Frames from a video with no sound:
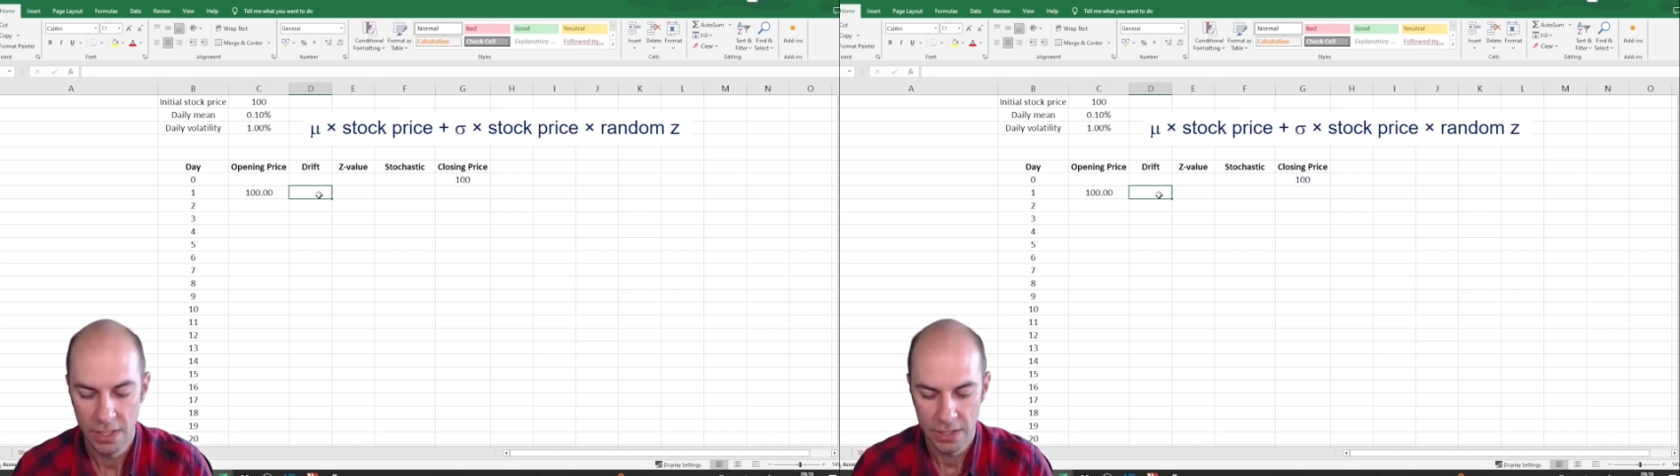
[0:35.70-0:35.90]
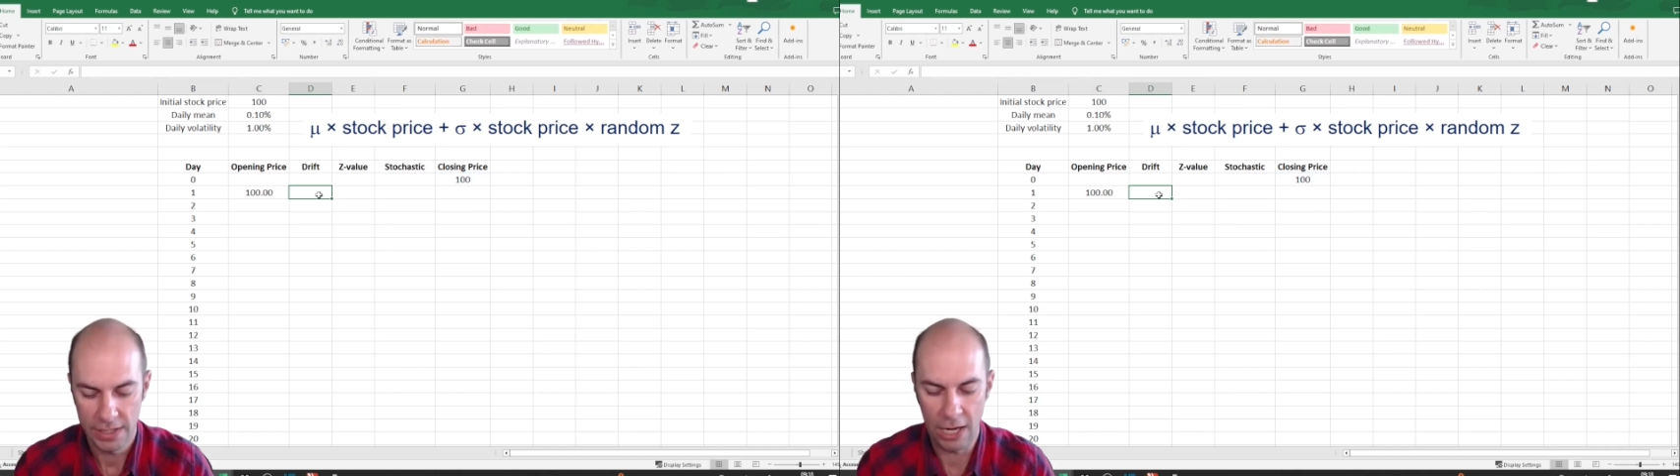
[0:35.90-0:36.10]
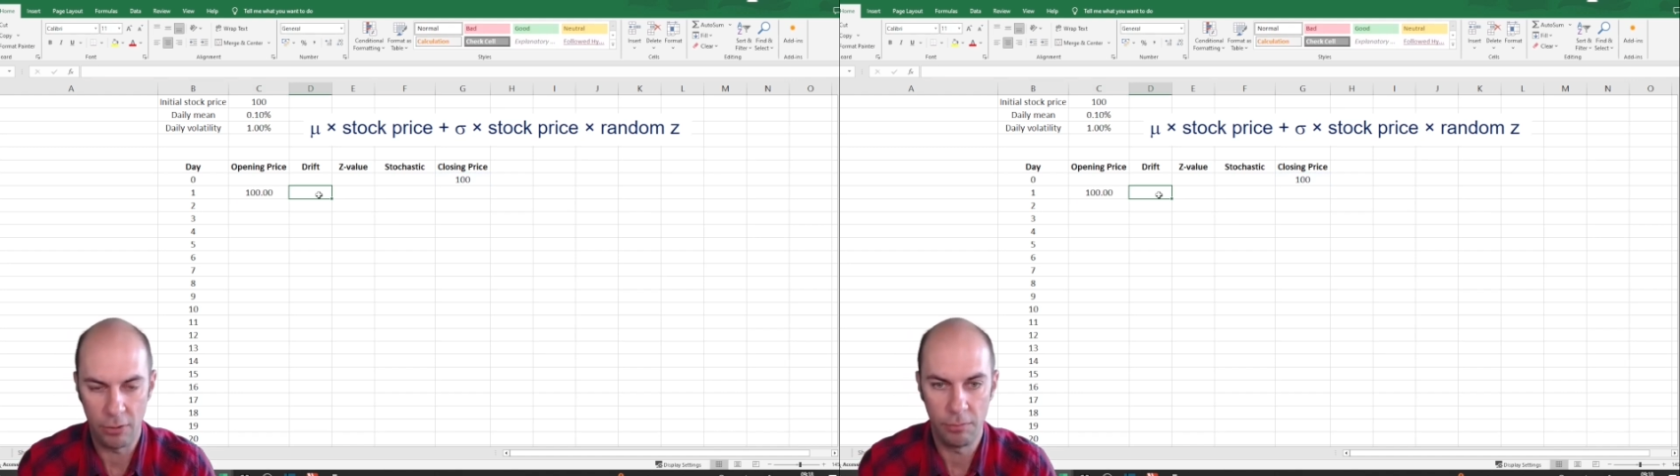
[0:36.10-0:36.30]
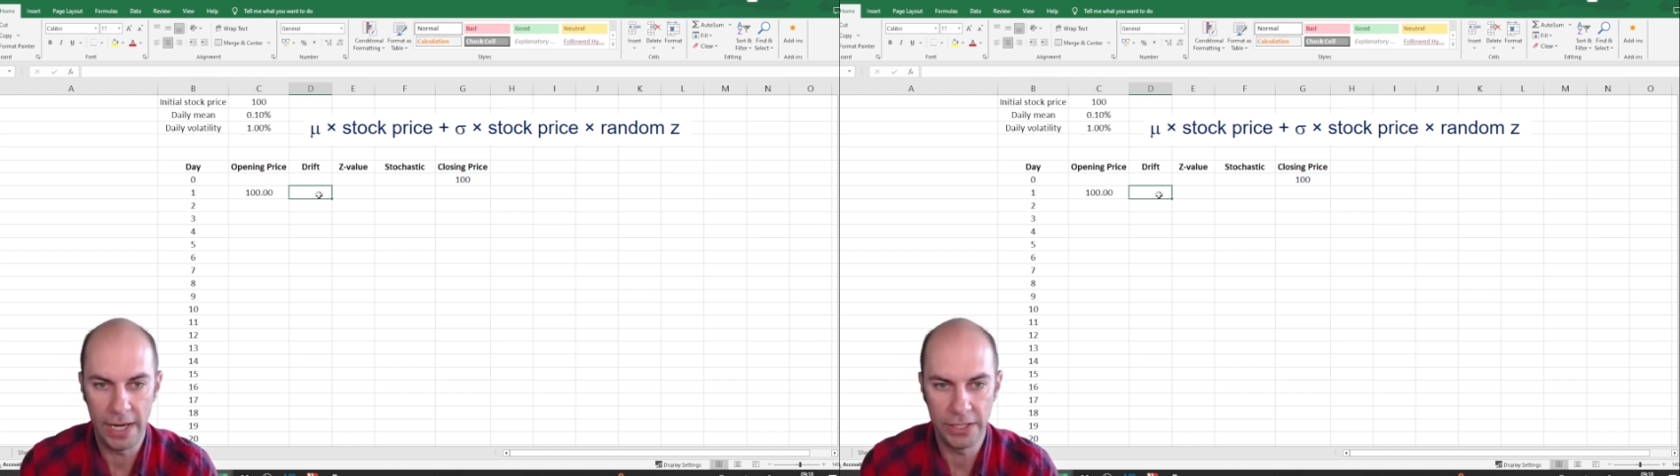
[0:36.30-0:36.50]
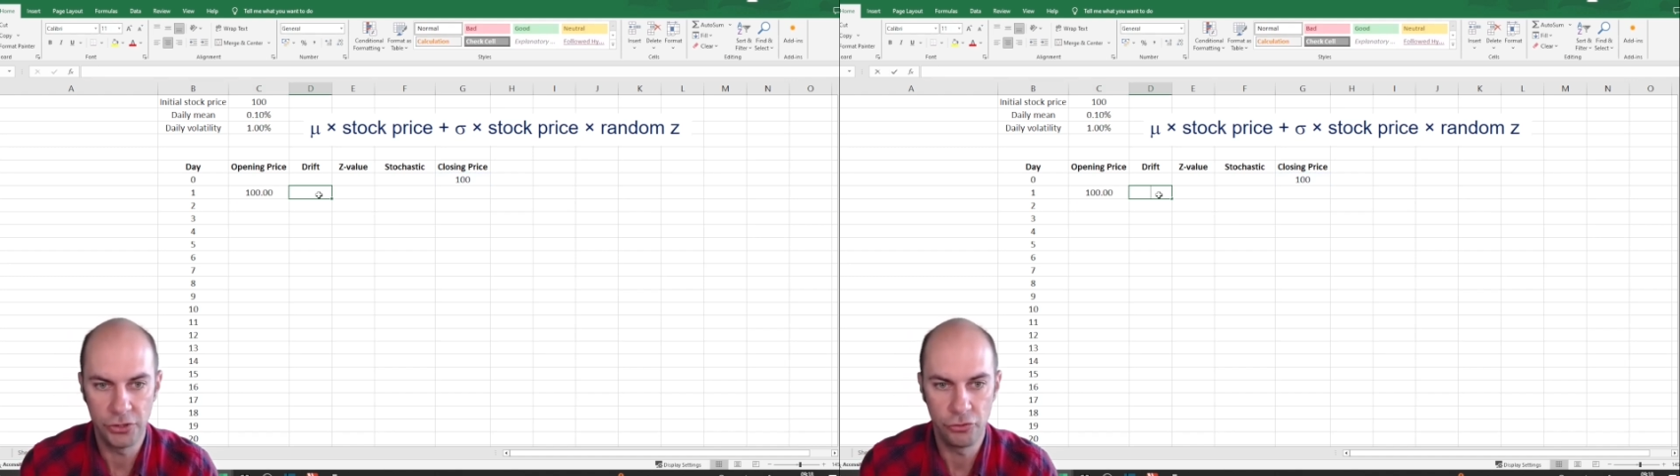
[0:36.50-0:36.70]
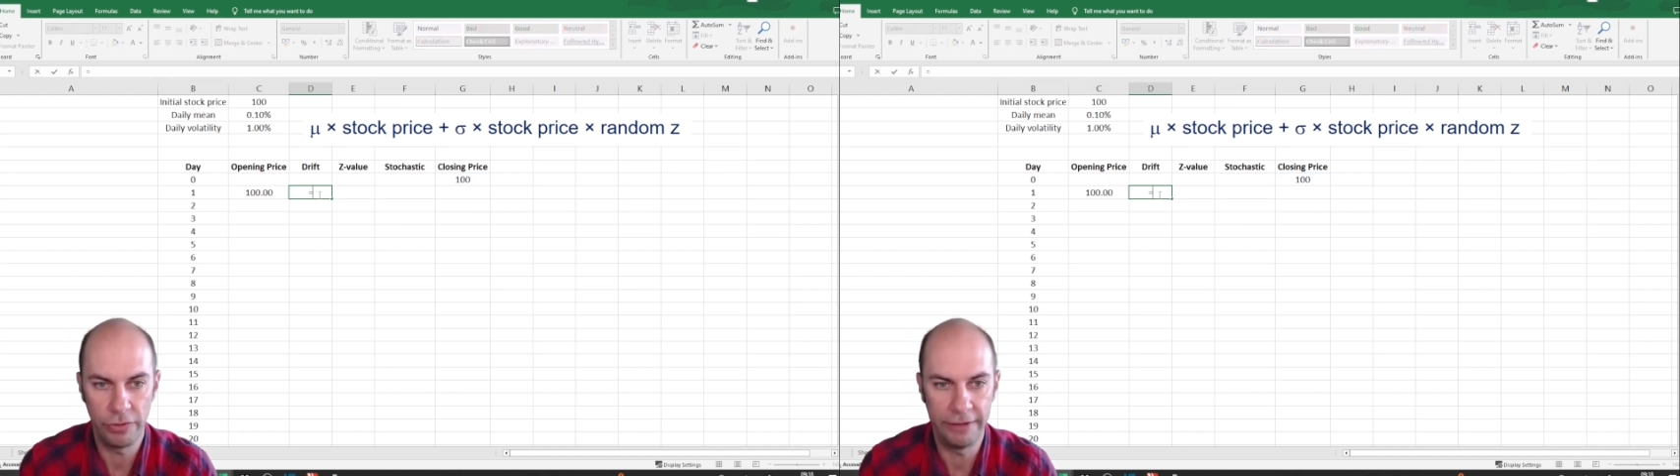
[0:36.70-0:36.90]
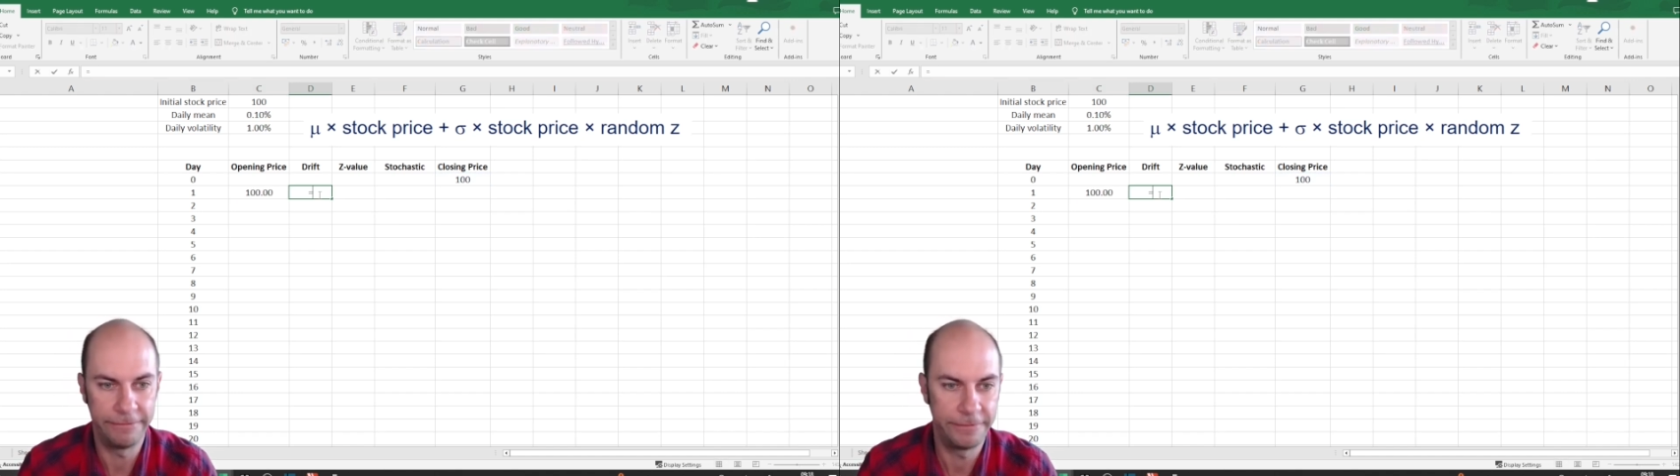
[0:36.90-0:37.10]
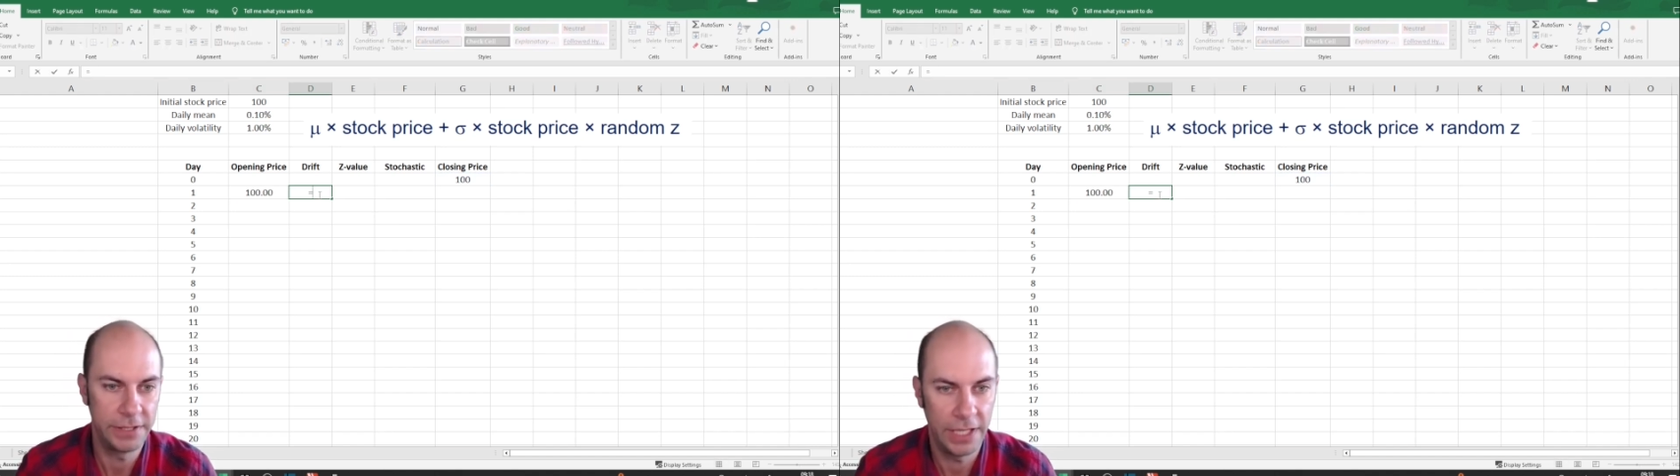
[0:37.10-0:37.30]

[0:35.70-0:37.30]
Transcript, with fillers: Now, my drift,